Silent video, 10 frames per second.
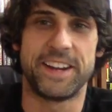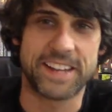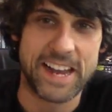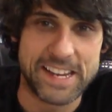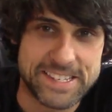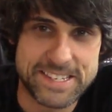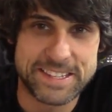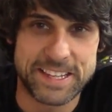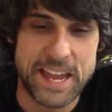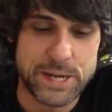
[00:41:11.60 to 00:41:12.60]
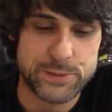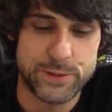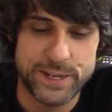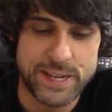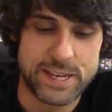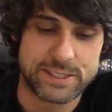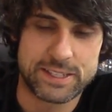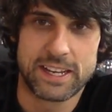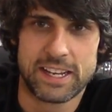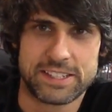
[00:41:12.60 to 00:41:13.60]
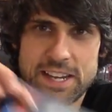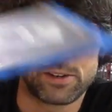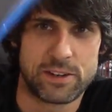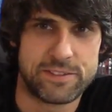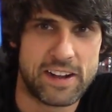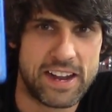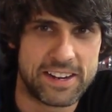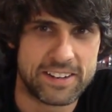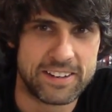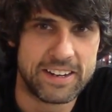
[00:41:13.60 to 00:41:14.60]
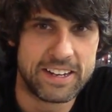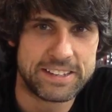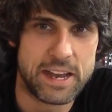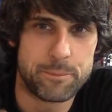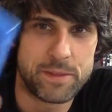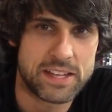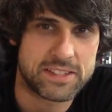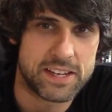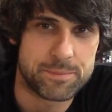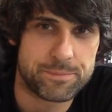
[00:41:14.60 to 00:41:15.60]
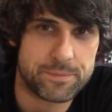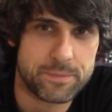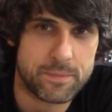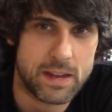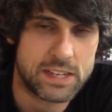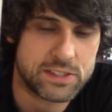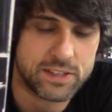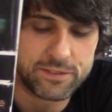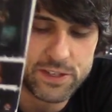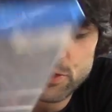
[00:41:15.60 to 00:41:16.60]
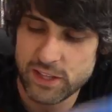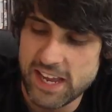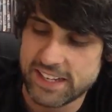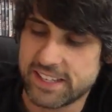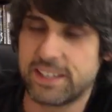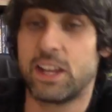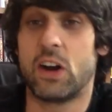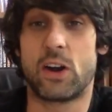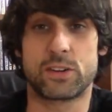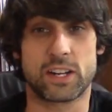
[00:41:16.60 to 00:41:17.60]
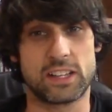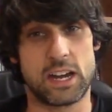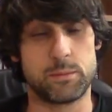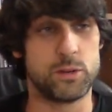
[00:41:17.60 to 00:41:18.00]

guys, the next one is Terrifier. Yep, that's it. That's the feature length Art the Clown